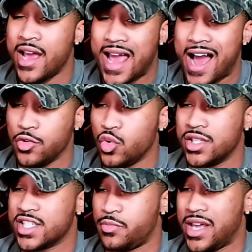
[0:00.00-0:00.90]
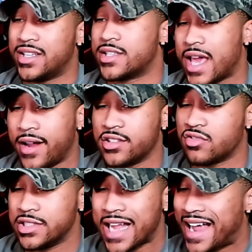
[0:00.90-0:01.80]
how you can just pick this character
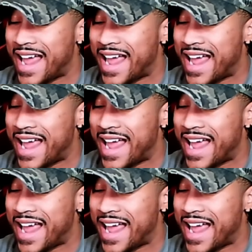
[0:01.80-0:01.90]
and not